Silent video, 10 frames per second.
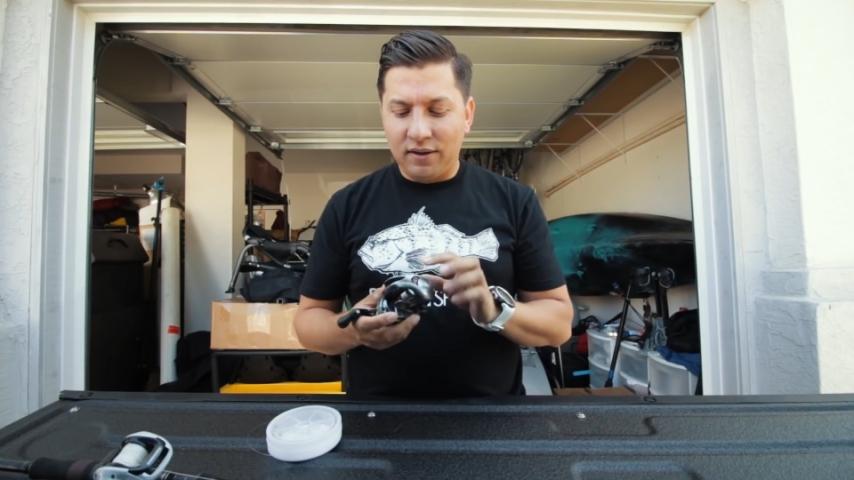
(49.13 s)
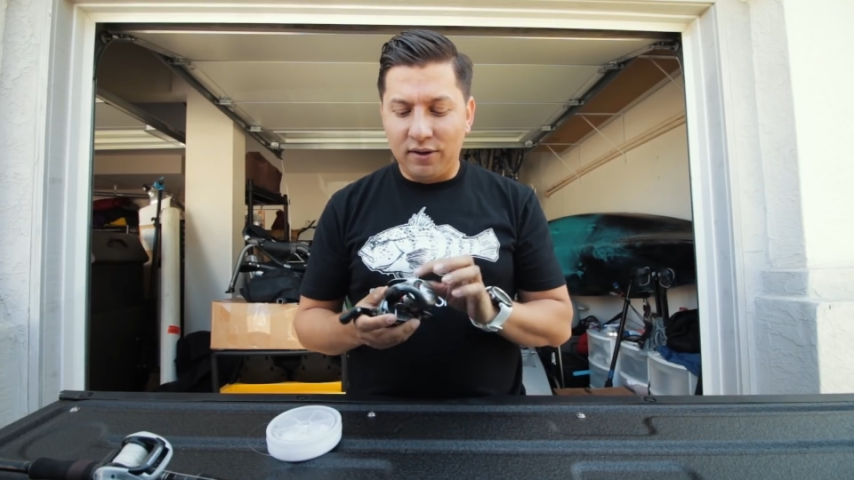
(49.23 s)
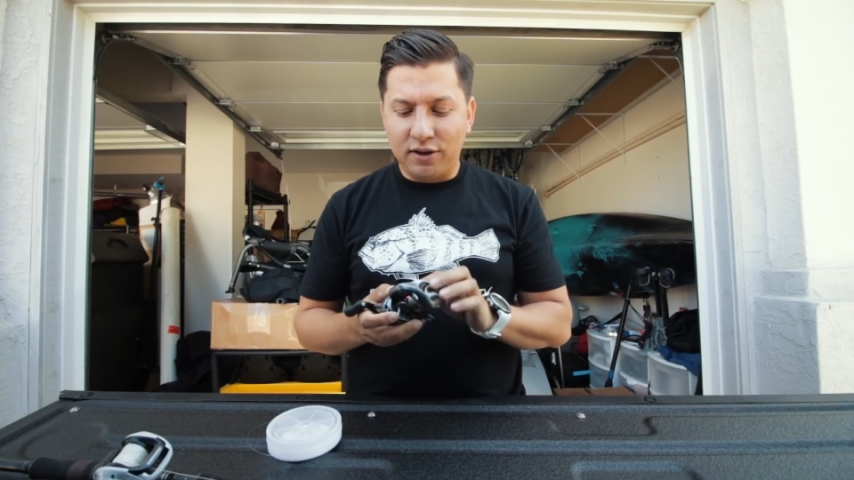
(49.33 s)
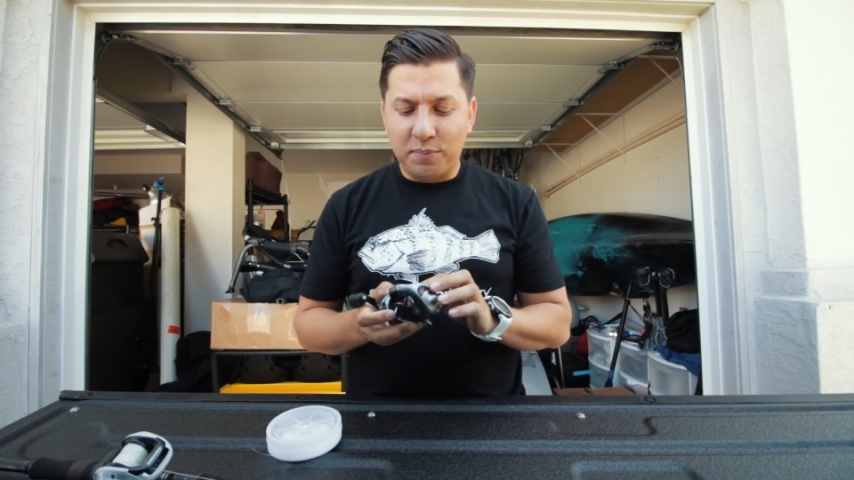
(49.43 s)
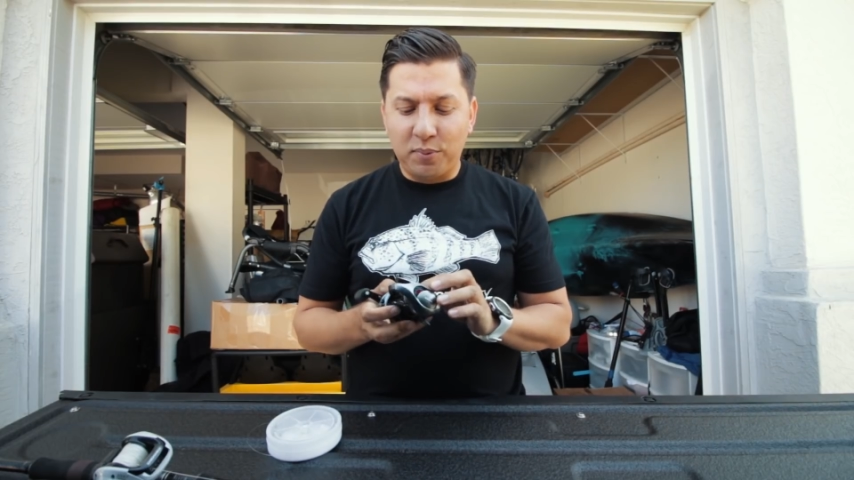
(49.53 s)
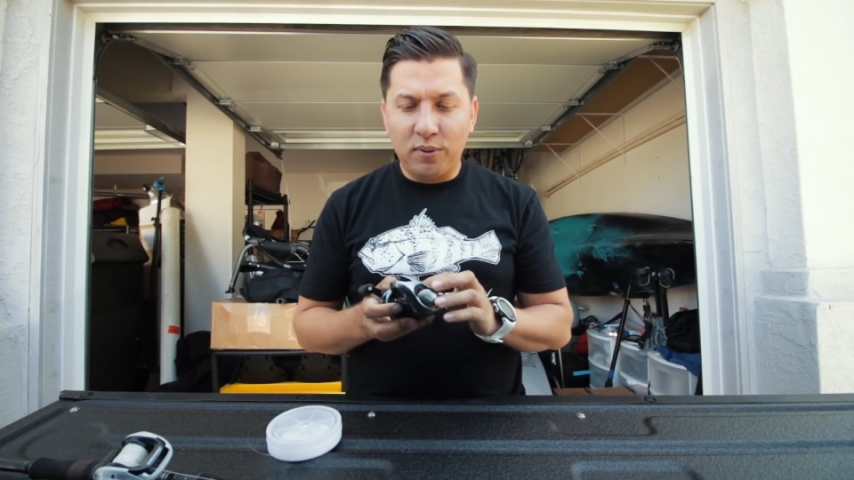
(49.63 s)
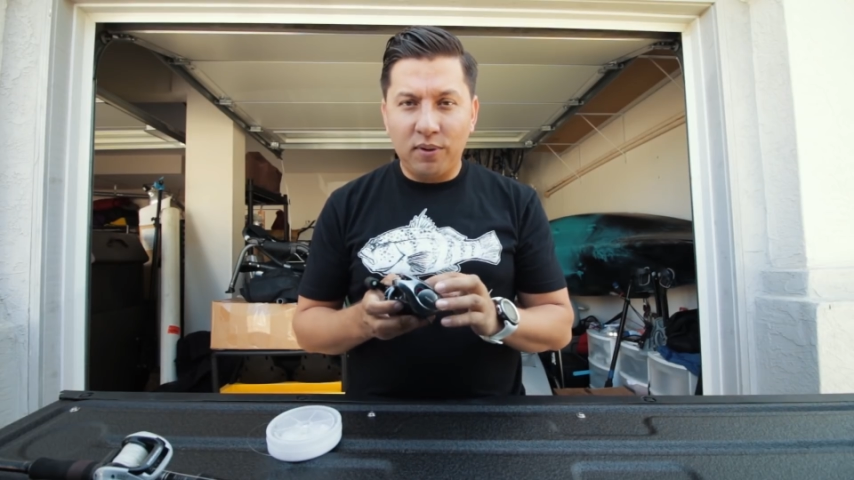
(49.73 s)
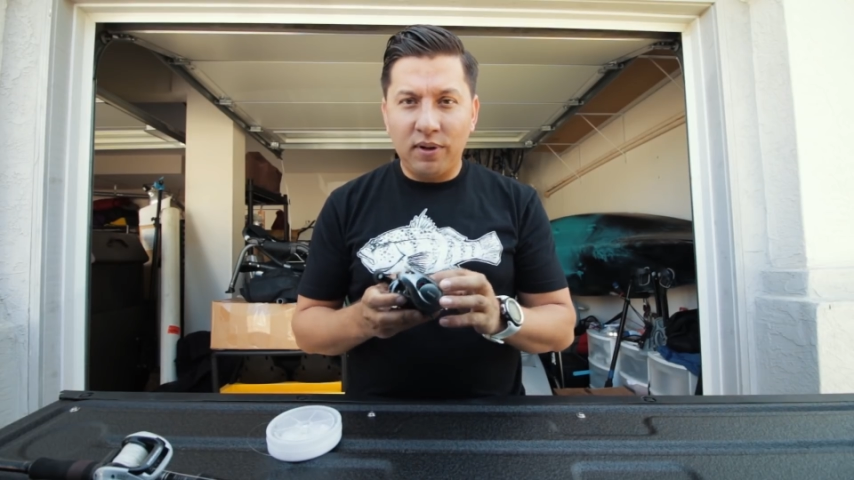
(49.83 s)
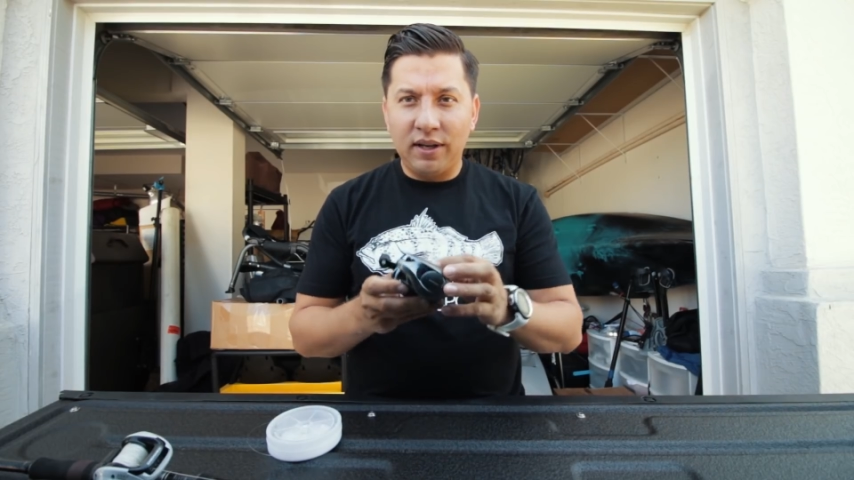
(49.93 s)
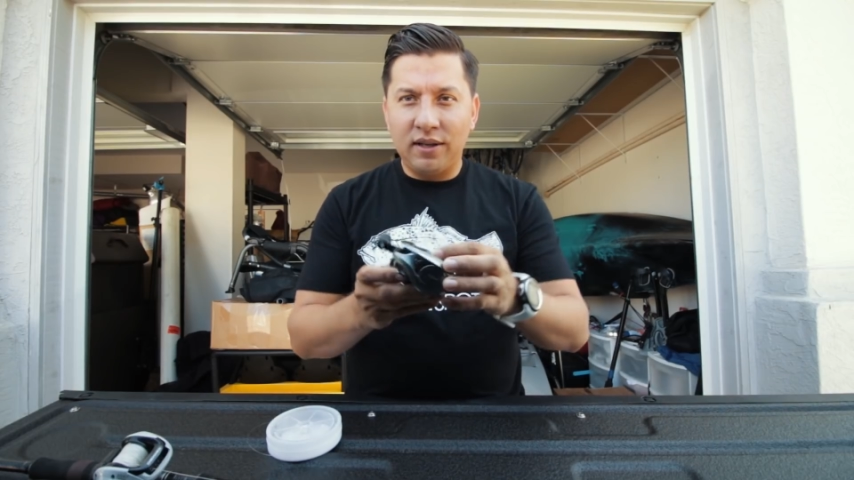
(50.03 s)
The
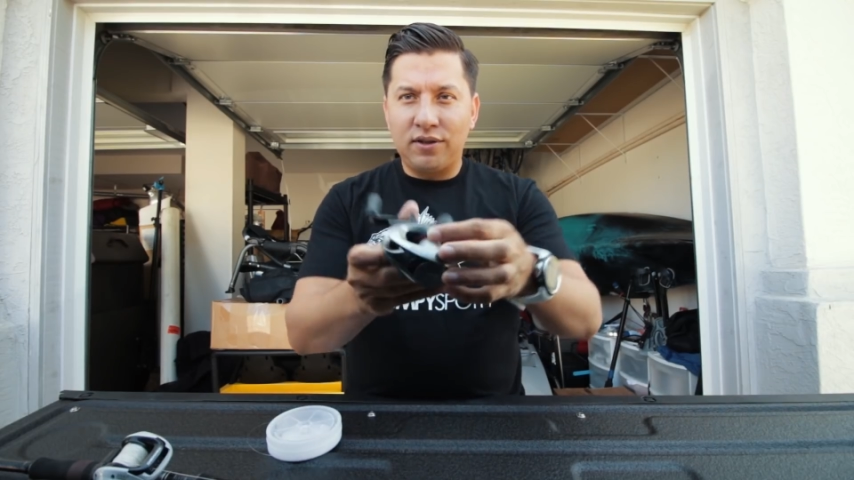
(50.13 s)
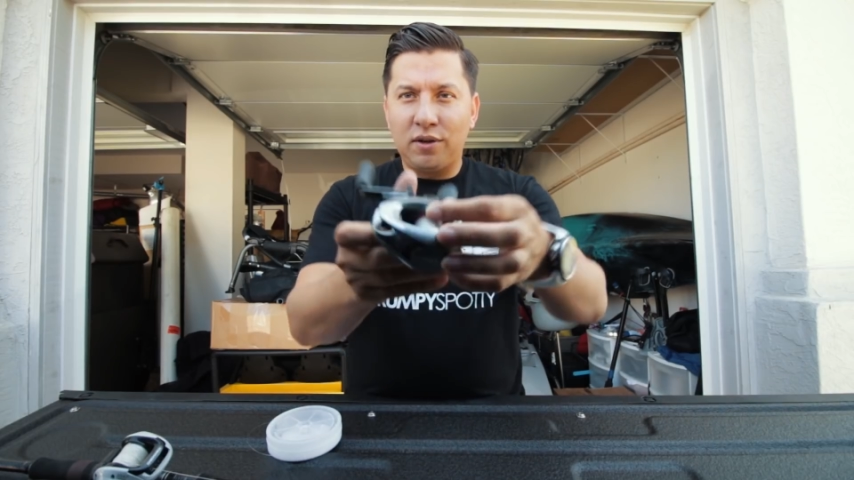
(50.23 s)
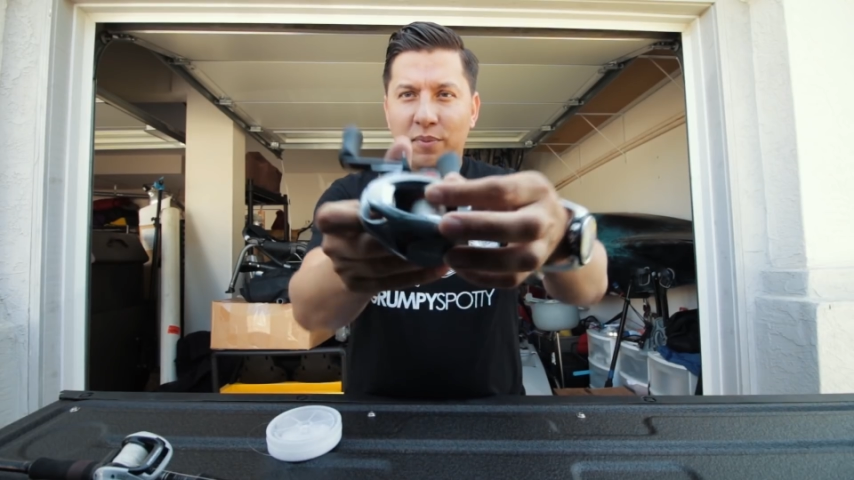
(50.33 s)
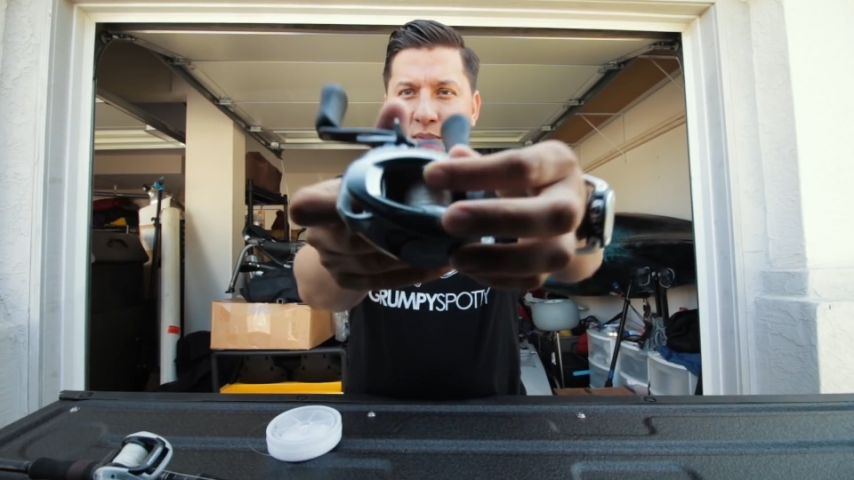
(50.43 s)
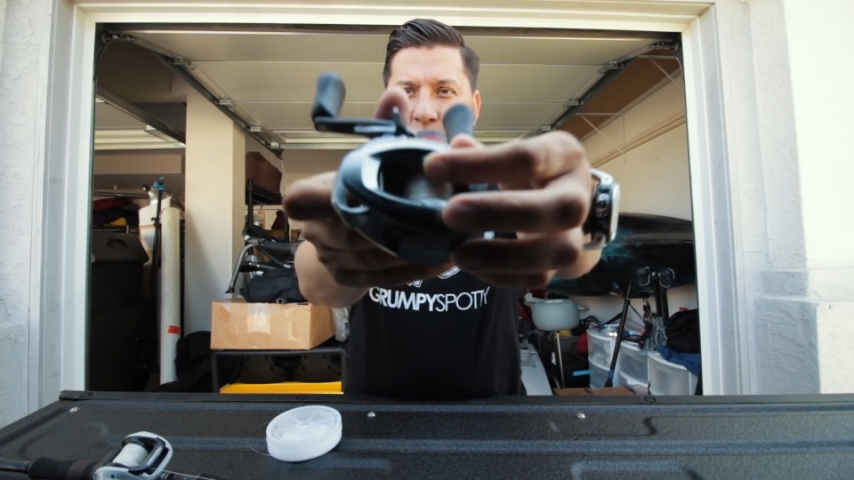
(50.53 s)
spool is super